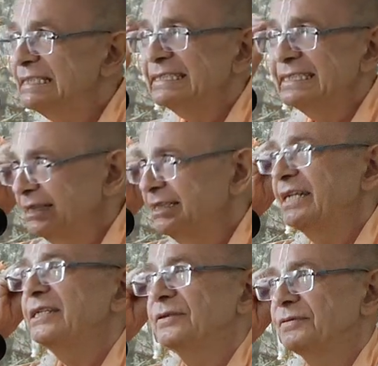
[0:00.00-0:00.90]
is
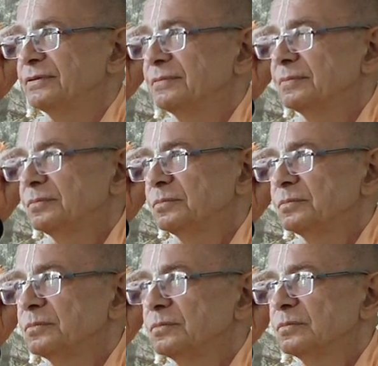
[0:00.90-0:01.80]
inattentive.
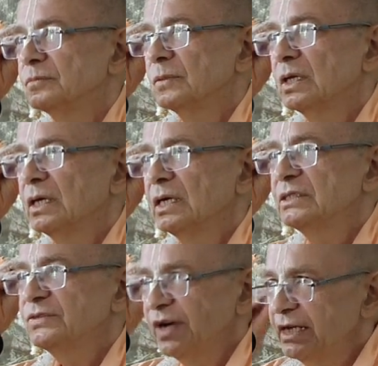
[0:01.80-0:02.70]

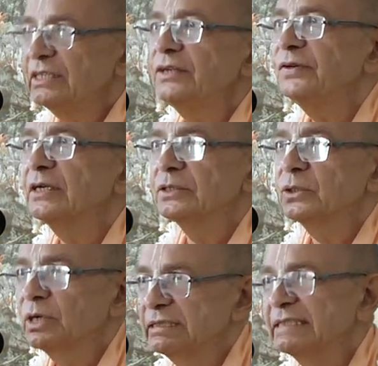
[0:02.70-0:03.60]
It's very difficult
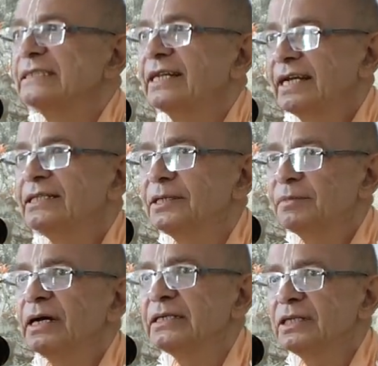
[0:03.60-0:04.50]
to concentrate the
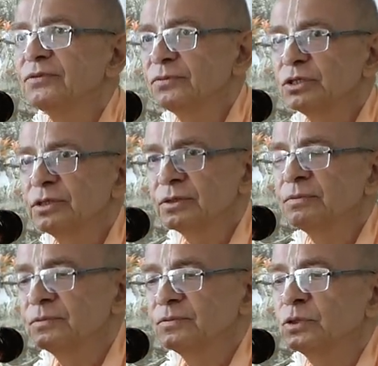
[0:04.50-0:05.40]
mind in what,
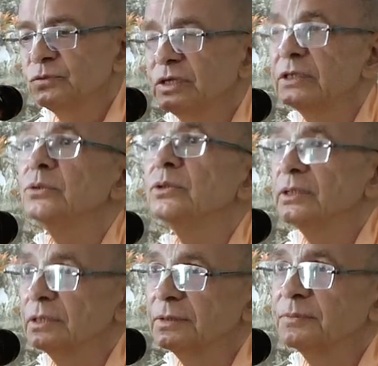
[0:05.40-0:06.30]
what we're
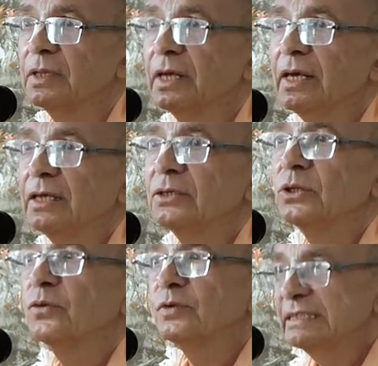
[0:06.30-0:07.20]
doing. You
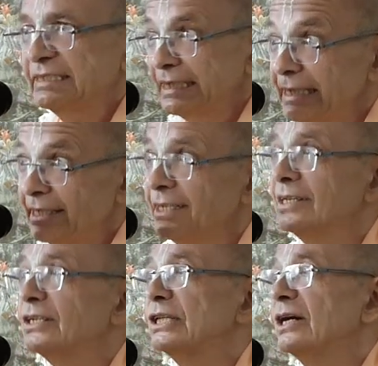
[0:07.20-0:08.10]
know, we're sitting
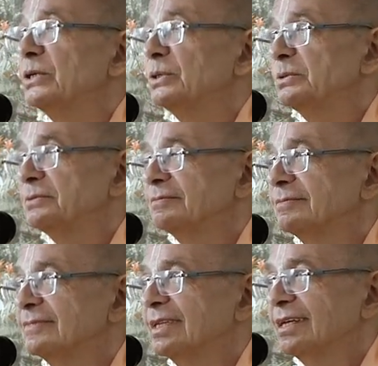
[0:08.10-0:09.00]
here now.
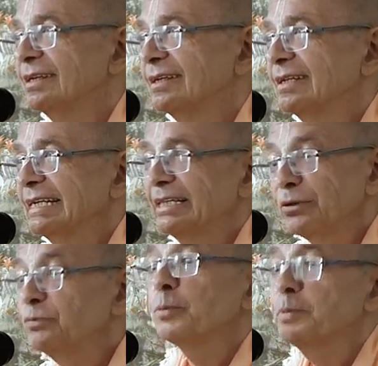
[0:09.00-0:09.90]

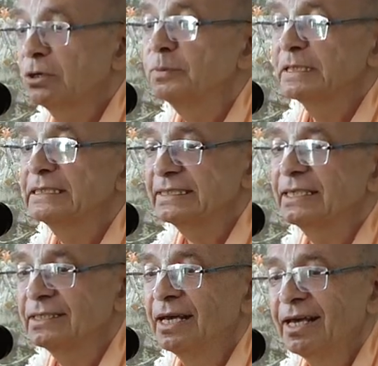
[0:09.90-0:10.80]
Therefore, Prabhupada
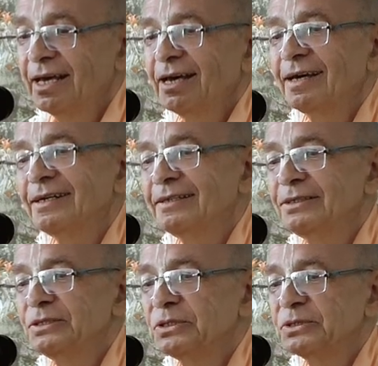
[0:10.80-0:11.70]
said, uh,
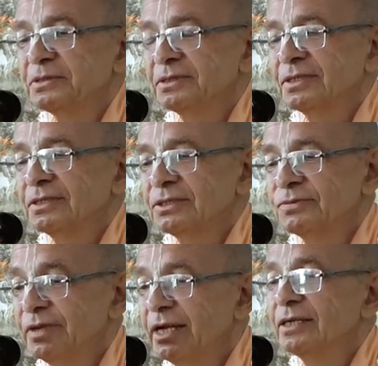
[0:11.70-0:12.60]
you know, it's, it's
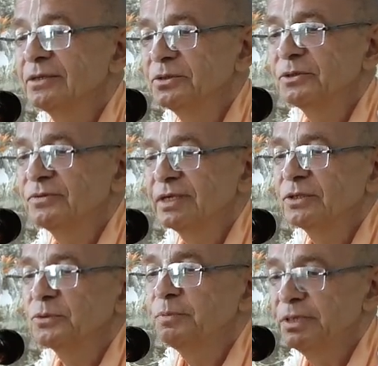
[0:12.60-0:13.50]
very good when
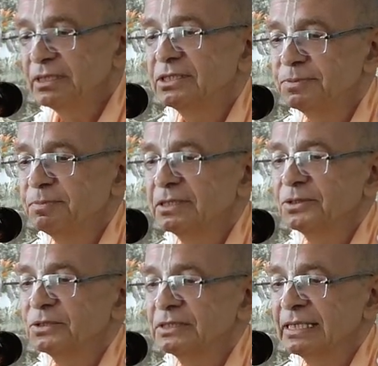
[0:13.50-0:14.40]
you preach,
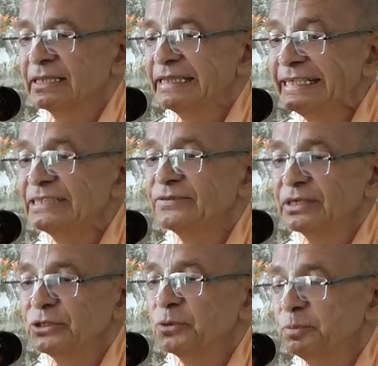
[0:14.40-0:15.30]
because at least when you